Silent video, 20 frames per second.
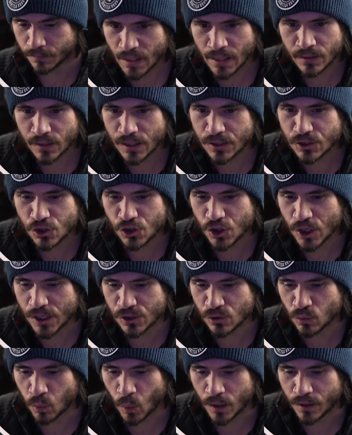And let's
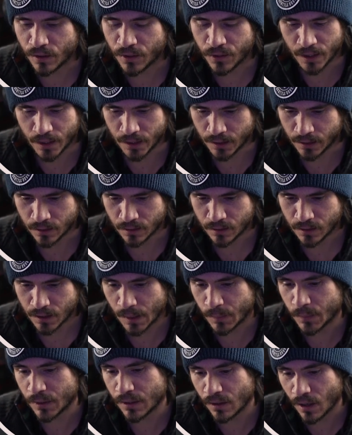change one thing.
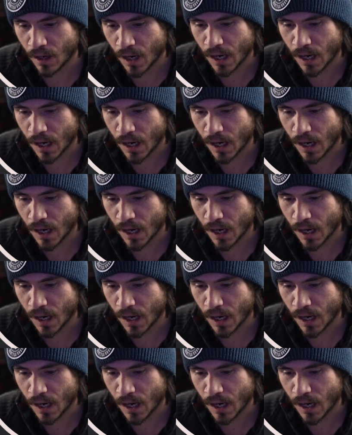I mean,